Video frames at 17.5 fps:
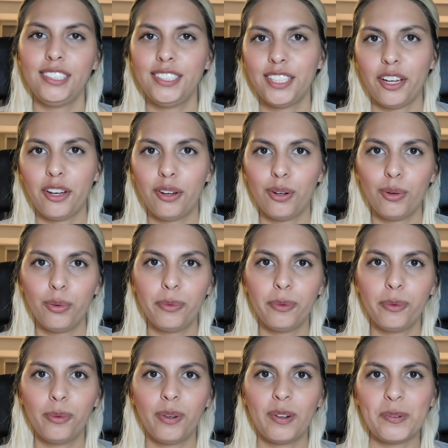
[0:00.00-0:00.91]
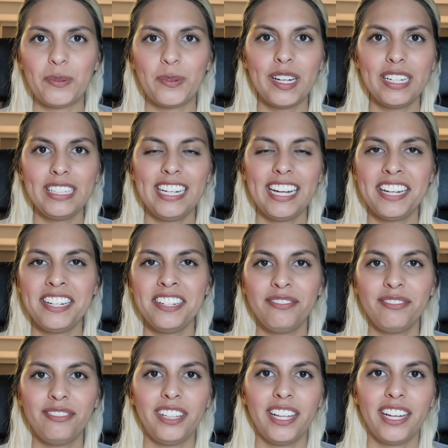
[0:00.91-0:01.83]
So what kind
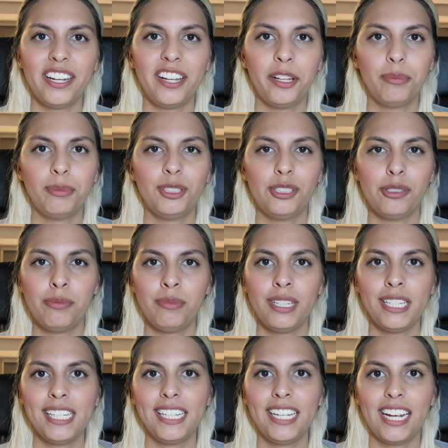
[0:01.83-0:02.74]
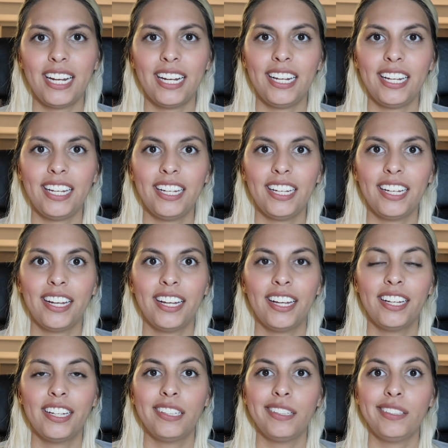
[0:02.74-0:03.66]
of led up to me getting
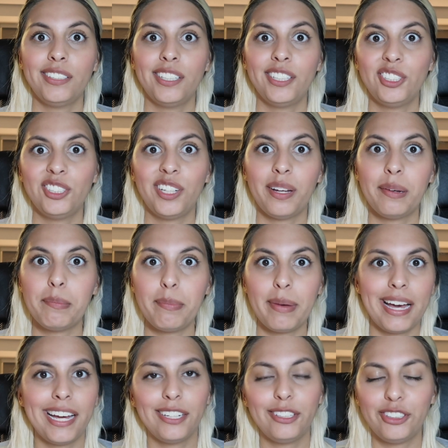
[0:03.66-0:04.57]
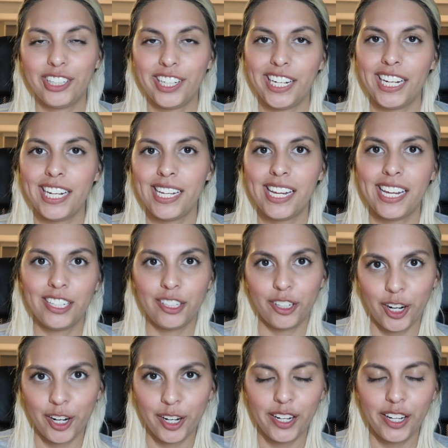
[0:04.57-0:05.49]
such a bad grade in
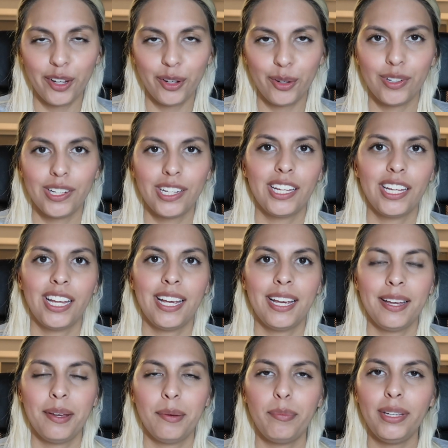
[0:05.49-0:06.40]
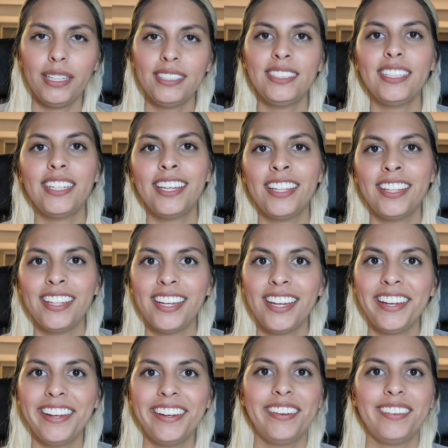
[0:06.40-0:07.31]
cardio?
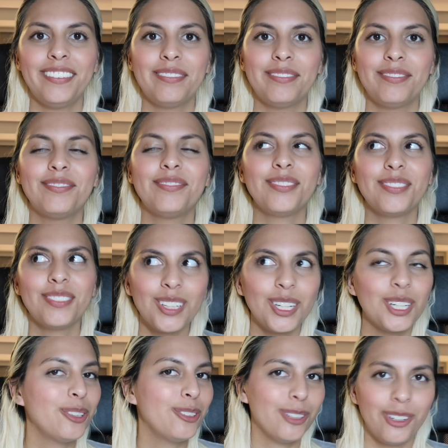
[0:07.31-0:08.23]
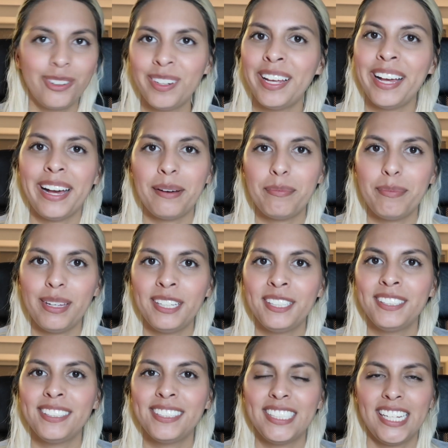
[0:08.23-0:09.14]
Basically, Corona
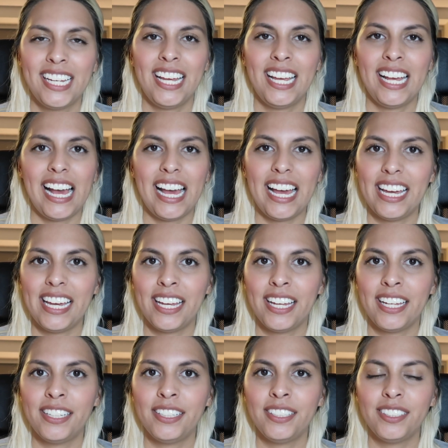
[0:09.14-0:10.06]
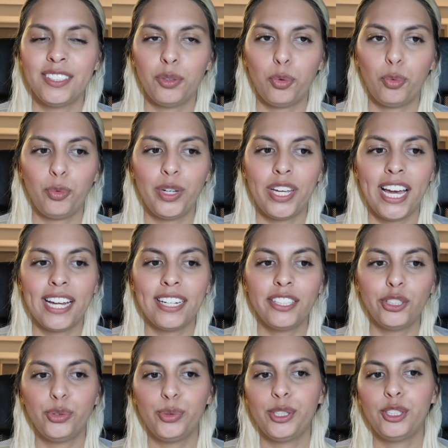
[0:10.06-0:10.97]
happened and we
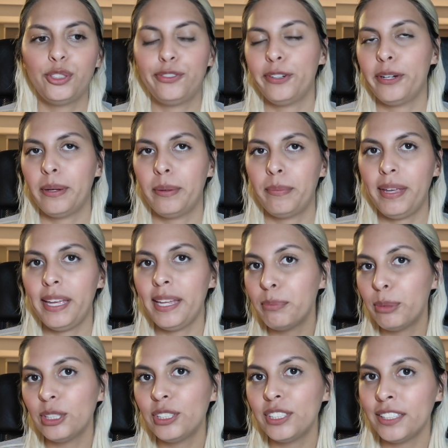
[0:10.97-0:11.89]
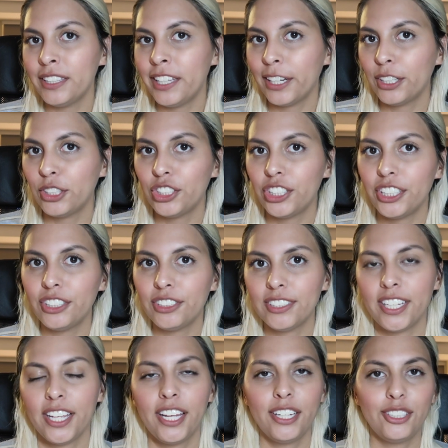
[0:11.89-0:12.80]
had to switch from in-person
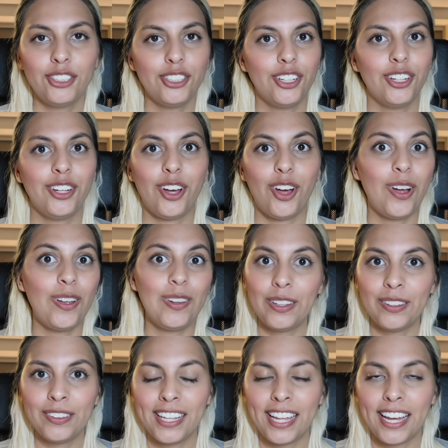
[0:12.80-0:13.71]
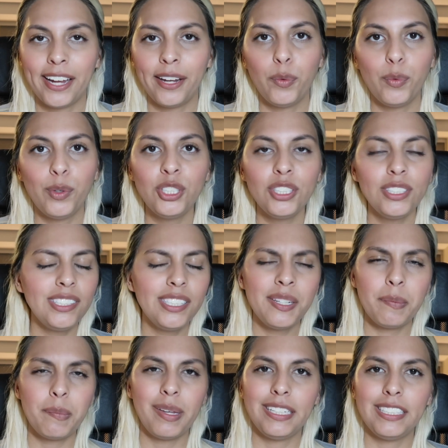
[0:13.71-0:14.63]
lectures to all online, which
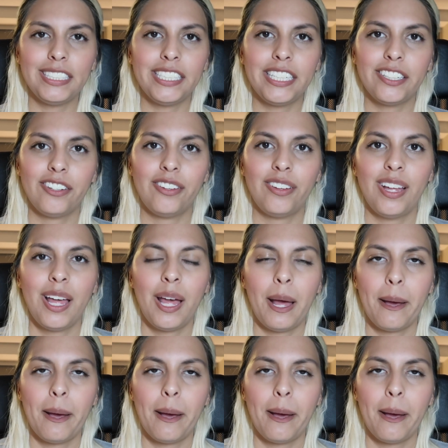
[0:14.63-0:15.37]
isn't a big deal,